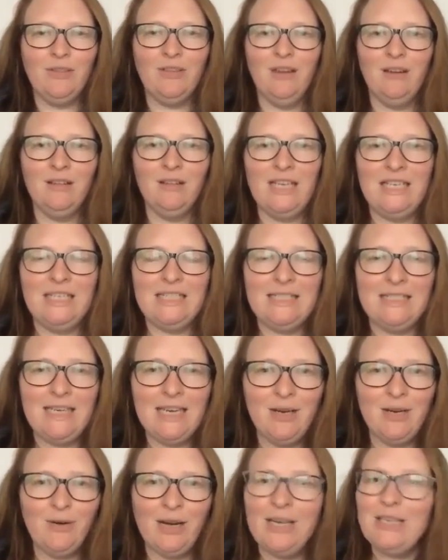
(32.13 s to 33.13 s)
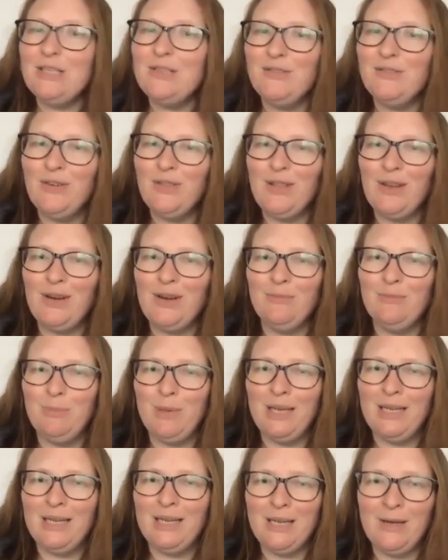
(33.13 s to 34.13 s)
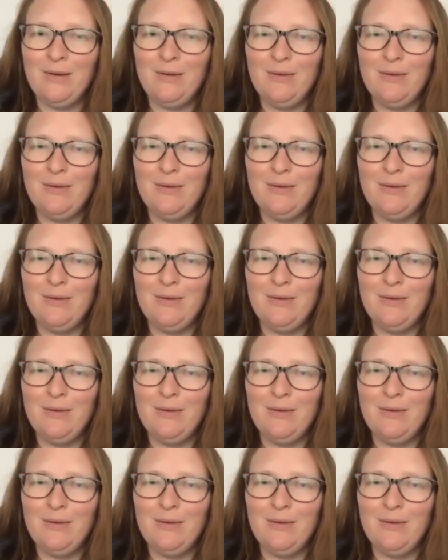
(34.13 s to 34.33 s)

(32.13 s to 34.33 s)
Carolina State Grange for their bingo,